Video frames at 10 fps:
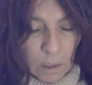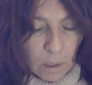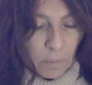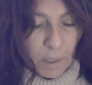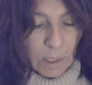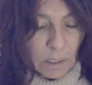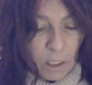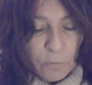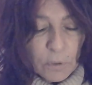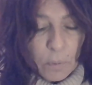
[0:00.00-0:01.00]
All right,
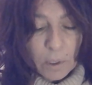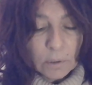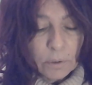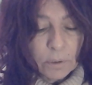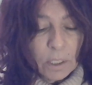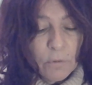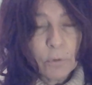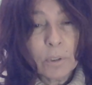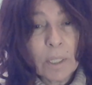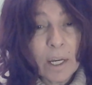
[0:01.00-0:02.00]
if you are looking
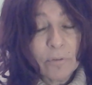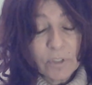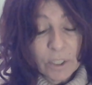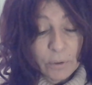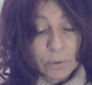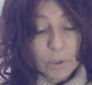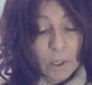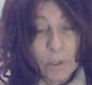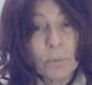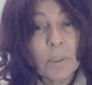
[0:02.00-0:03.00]
for a live tarot
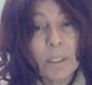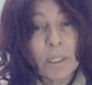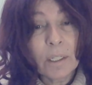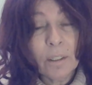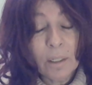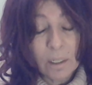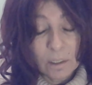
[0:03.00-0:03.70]
card reading,